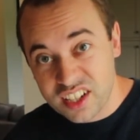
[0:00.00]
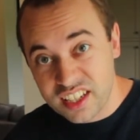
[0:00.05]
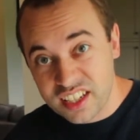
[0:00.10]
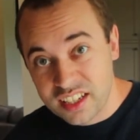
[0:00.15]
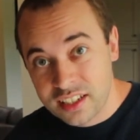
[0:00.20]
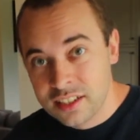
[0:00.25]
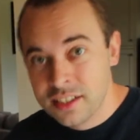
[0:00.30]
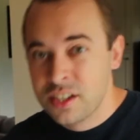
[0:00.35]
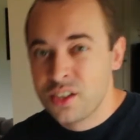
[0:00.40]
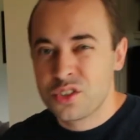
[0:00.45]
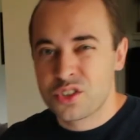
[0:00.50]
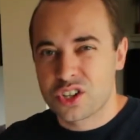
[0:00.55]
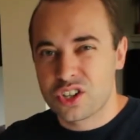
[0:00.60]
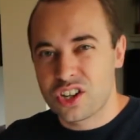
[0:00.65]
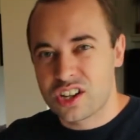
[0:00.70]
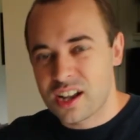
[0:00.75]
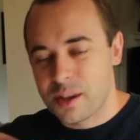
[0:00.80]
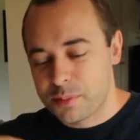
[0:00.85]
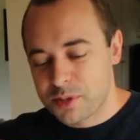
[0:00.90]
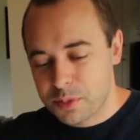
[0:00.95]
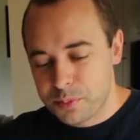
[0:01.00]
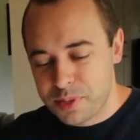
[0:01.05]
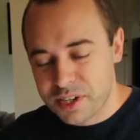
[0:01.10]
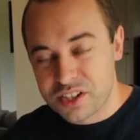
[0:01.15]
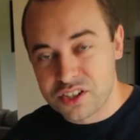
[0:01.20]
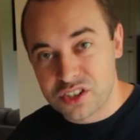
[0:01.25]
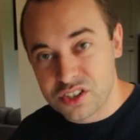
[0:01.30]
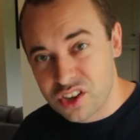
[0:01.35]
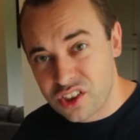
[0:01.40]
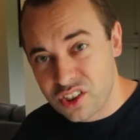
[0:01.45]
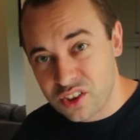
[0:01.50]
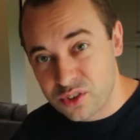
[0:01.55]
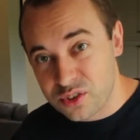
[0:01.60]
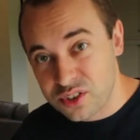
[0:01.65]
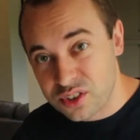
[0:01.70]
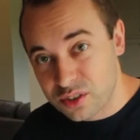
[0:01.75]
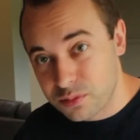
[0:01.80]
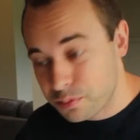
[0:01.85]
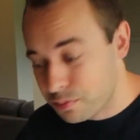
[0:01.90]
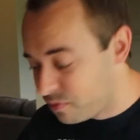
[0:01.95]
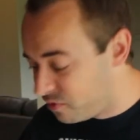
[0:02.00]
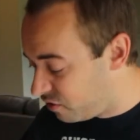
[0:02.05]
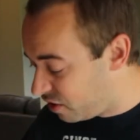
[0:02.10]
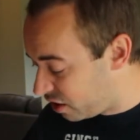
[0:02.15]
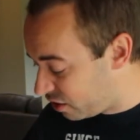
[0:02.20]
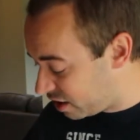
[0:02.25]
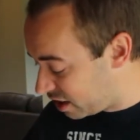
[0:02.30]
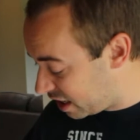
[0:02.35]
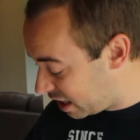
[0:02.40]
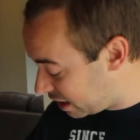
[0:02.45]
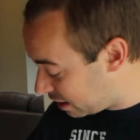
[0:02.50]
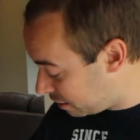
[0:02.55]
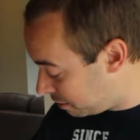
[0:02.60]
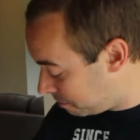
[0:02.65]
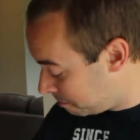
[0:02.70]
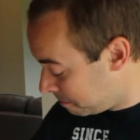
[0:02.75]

You should look up some pictures of those. They're very neat.